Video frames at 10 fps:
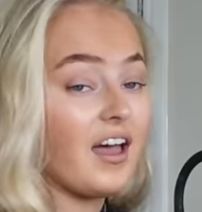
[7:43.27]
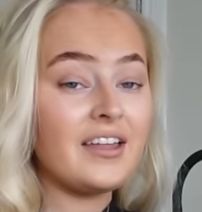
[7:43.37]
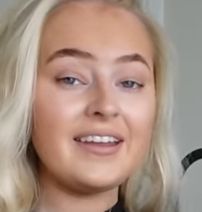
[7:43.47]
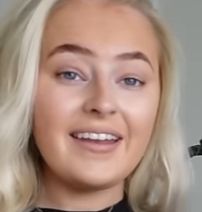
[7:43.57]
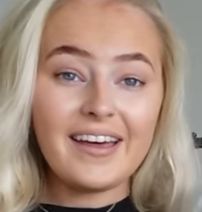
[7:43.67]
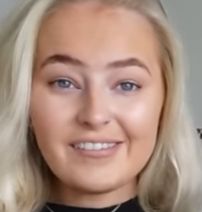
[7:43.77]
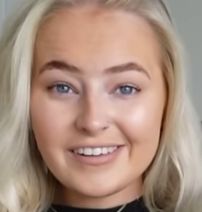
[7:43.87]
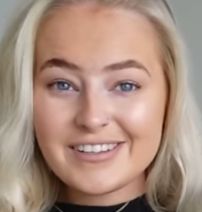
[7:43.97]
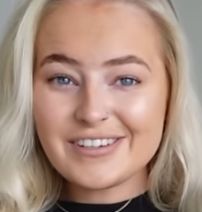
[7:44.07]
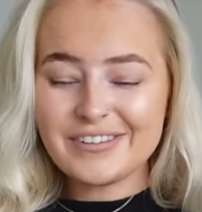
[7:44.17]

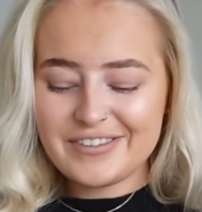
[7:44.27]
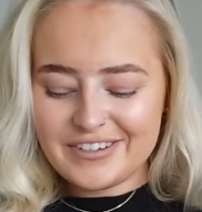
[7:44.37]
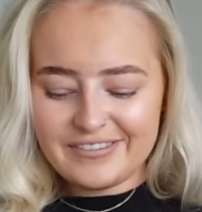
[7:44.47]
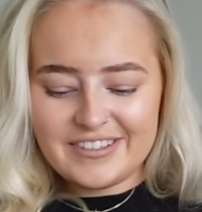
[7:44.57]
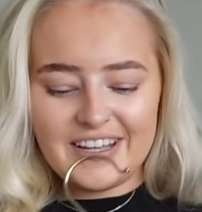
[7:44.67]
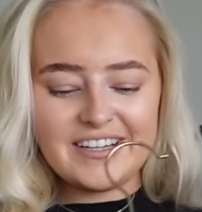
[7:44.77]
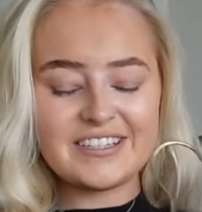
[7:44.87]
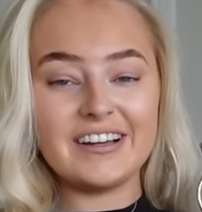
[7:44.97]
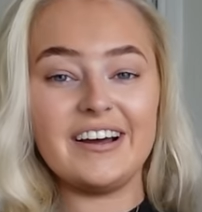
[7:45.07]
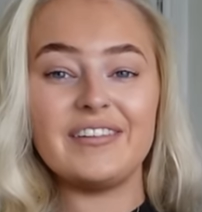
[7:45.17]
Another Topshop
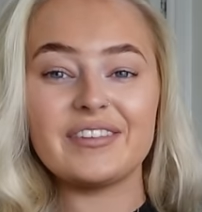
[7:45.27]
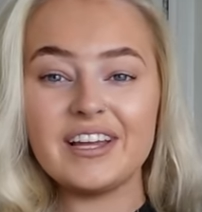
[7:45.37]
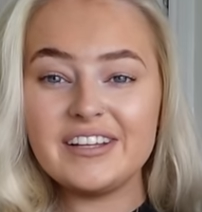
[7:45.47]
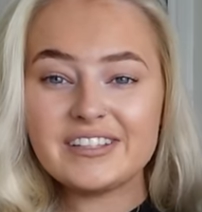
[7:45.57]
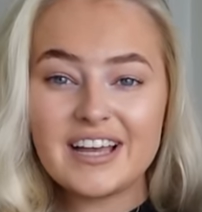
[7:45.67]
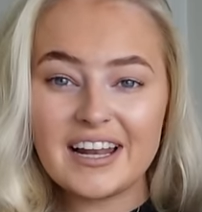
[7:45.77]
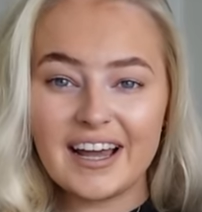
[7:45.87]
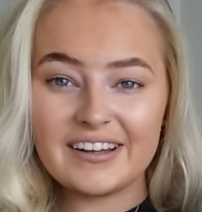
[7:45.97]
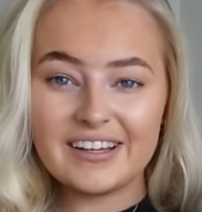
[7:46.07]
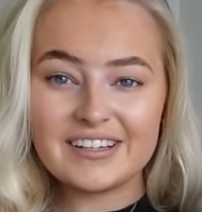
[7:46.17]
t-shirt. Can you tell I
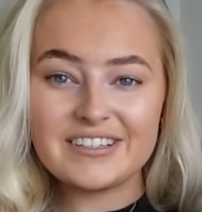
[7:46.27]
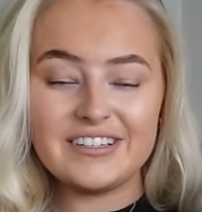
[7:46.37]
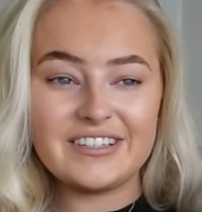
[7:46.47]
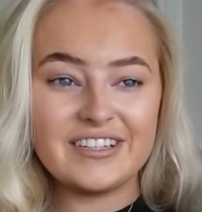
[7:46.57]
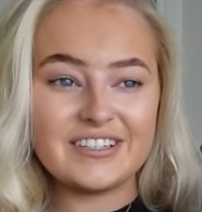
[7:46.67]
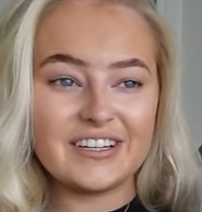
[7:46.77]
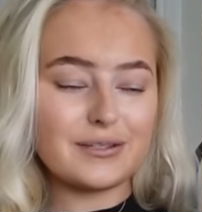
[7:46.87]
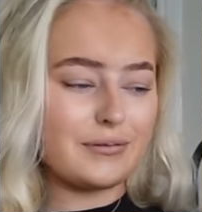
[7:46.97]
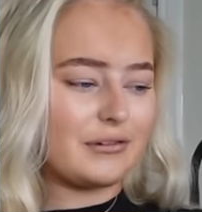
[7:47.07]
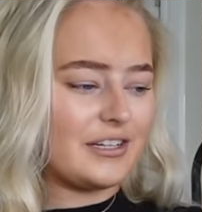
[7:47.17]
had like two
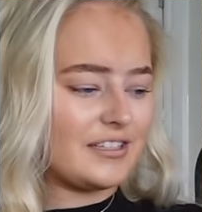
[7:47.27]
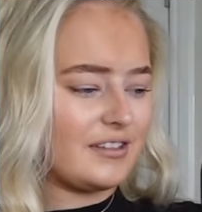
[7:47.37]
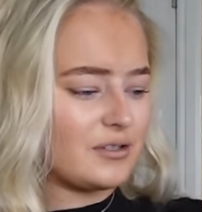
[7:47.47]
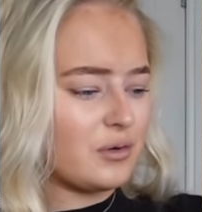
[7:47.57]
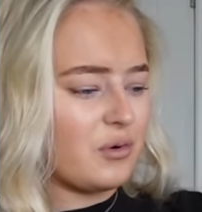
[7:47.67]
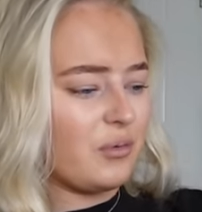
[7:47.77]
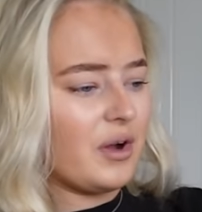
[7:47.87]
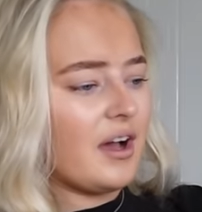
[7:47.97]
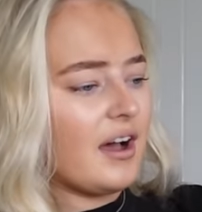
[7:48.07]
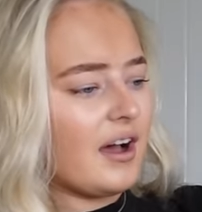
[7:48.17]
t-shirts before I did this haul?
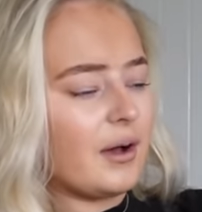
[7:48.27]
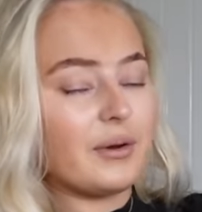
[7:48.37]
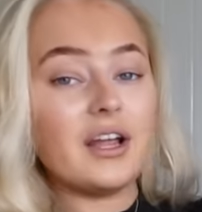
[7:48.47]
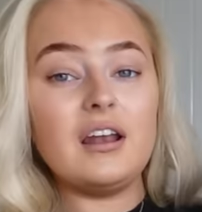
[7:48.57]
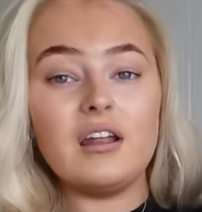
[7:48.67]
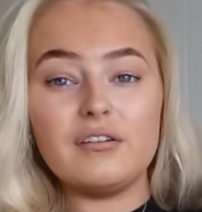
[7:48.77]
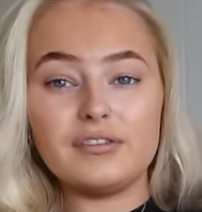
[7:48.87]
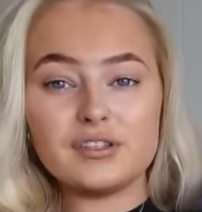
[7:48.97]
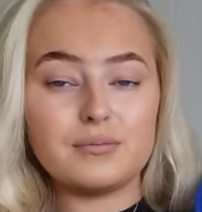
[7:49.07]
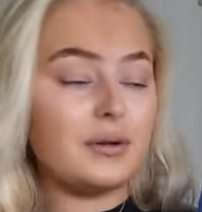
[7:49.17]
I love
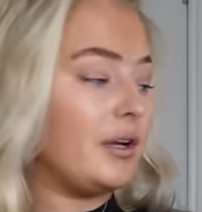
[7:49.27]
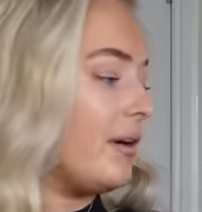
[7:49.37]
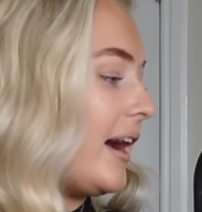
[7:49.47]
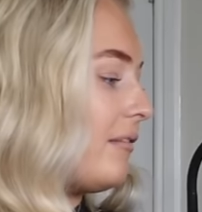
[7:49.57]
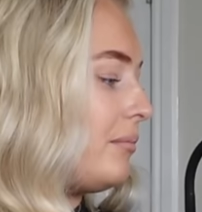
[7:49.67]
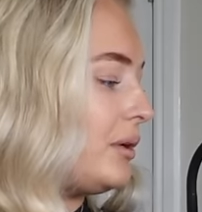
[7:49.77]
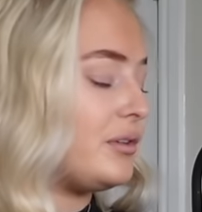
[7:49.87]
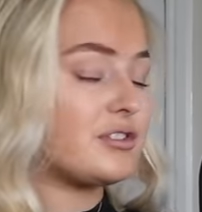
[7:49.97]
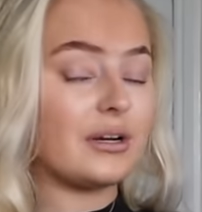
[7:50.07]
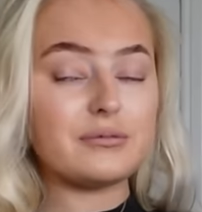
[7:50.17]
this blue. I have blue
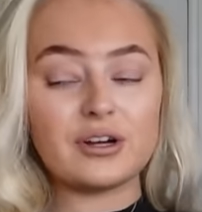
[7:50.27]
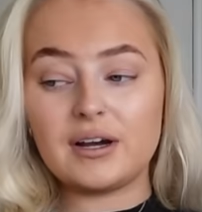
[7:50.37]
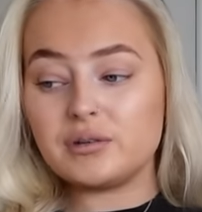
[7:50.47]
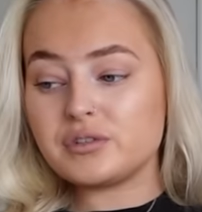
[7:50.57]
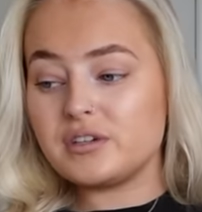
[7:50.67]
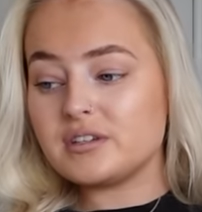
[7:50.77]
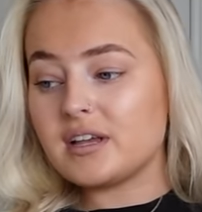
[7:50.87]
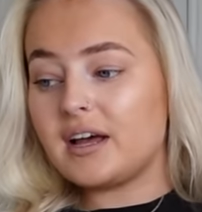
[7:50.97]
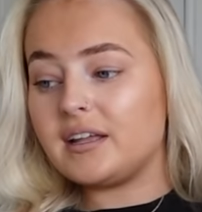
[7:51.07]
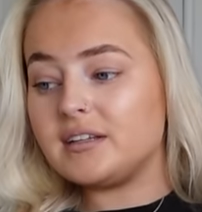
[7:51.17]
striped trousers
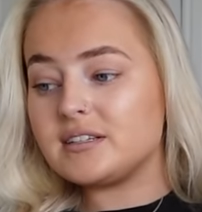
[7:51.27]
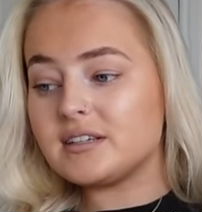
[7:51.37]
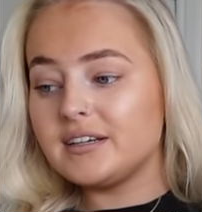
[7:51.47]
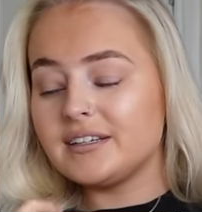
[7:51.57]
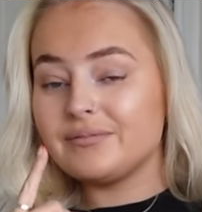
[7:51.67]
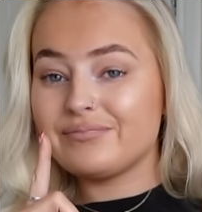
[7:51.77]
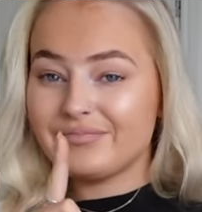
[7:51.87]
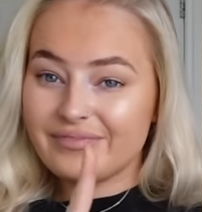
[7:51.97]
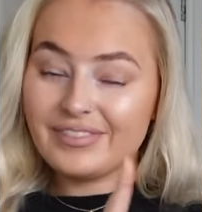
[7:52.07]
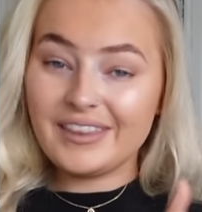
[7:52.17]
and
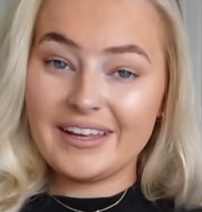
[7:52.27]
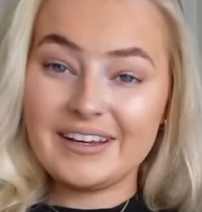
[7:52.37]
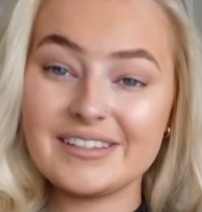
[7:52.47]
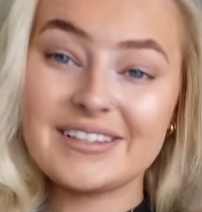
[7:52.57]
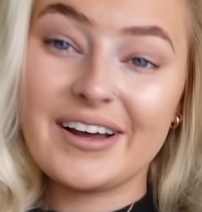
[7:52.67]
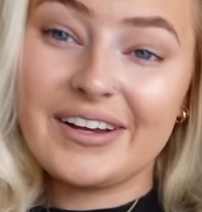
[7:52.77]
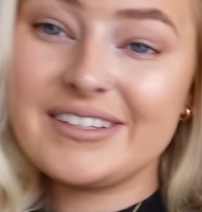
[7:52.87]
these that I